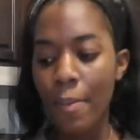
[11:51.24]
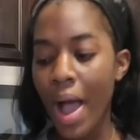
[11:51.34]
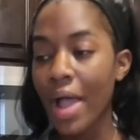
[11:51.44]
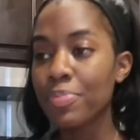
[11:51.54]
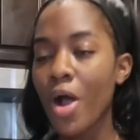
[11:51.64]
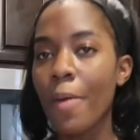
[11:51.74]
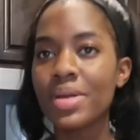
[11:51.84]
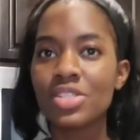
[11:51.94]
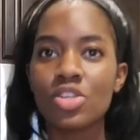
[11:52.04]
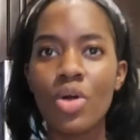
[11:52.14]
I
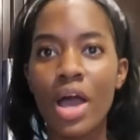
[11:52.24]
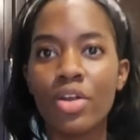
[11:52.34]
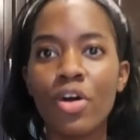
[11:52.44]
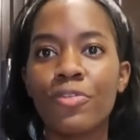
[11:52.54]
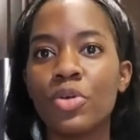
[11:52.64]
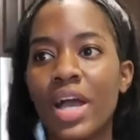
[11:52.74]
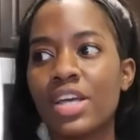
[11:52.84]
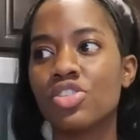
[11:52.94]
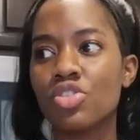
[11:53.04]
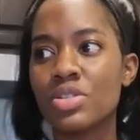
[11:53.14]
promise you, I don't know if you
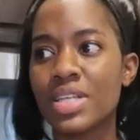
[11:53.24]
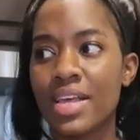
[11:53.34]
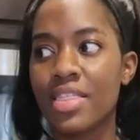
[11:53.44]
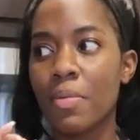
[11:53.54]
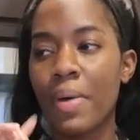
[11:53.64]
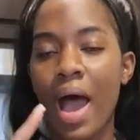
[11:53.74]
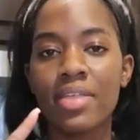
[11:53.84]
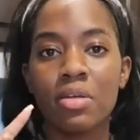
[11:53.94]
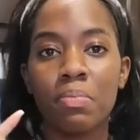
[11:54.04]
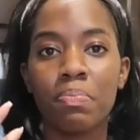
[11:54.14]
guys use like the
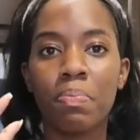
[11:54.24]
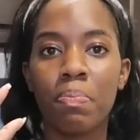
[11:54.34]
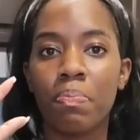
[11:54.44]
Bath and